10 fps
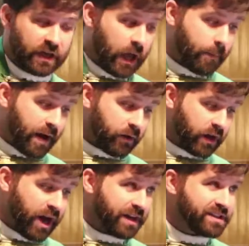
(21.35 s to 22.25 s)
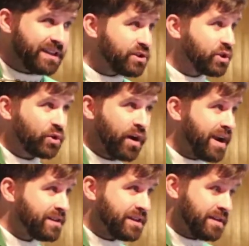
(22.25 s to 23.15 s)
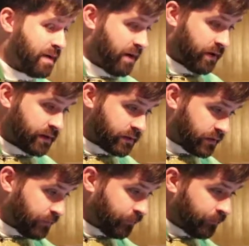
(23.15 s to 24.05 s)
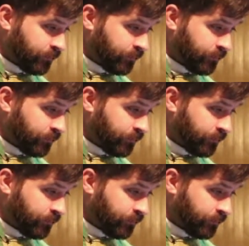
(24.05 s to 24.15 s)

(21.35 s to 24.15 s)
about us. He's crazy about us,